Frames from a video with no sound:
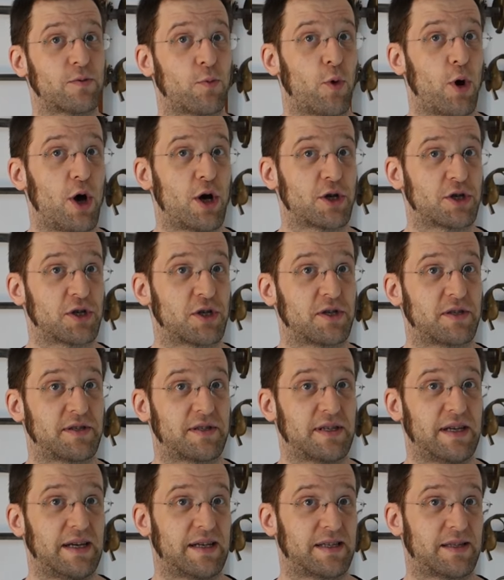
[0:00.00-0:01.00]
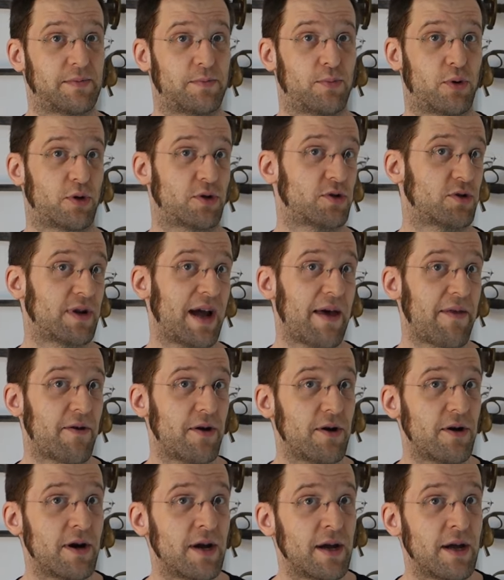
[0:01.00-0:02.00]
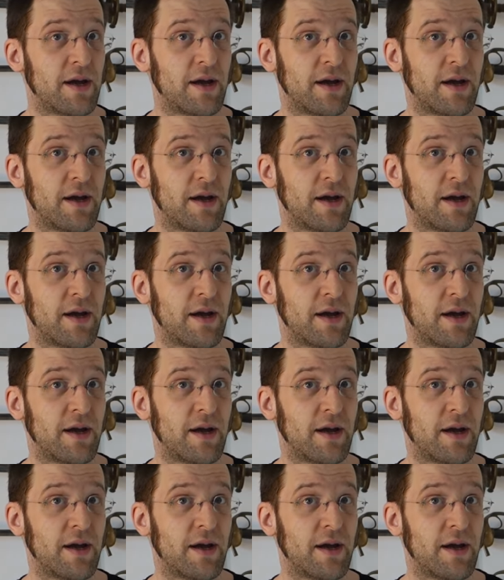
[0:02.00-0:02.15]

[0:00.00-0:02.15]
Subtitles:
versions he has put together